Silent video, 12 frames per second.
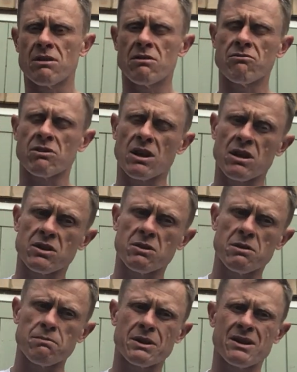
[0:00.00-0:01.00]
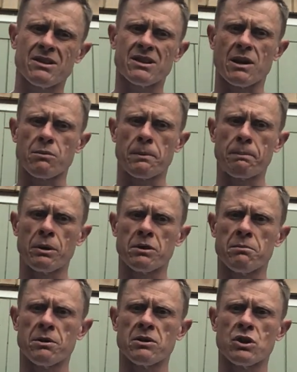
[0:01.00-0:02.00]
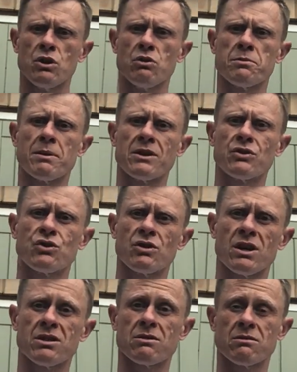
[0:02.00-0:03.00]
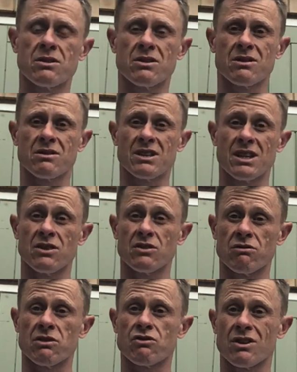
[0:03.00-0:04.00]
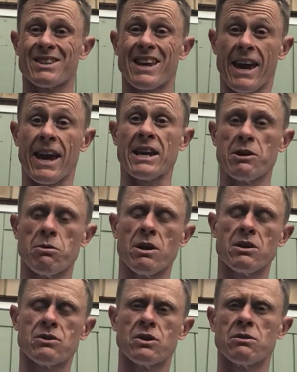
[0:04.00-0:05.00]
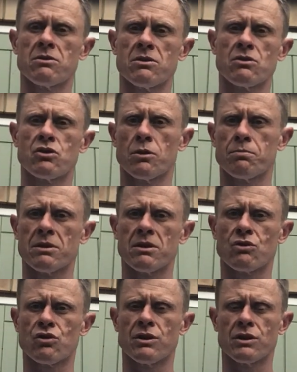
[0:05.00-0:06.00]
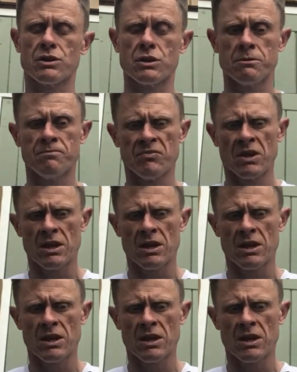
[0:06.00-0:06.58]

in regards to it, because that would put them under a huge amount of stress, because kidneys are under stress anyway in terms of the job that they're trying to do,